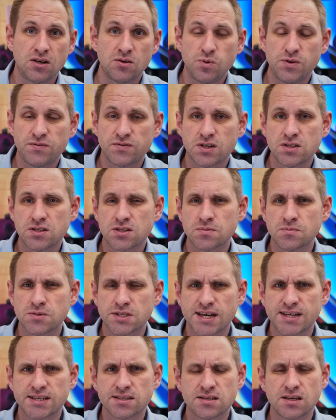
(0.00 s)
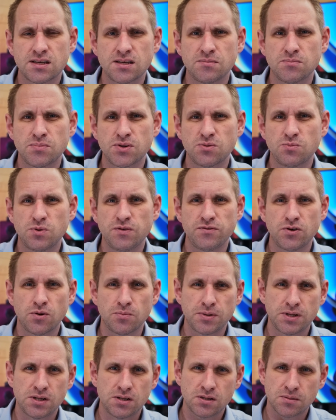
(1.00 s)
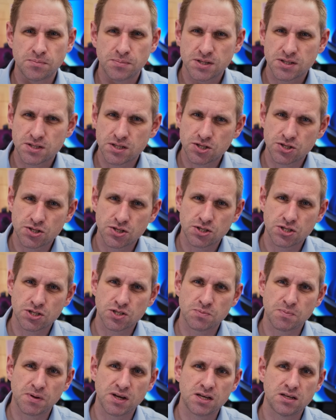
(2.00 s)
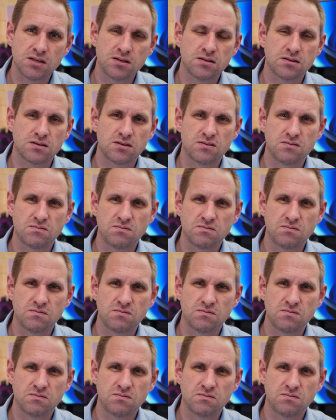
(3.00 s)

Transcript: We've done some testing, but we've not been in a position to spend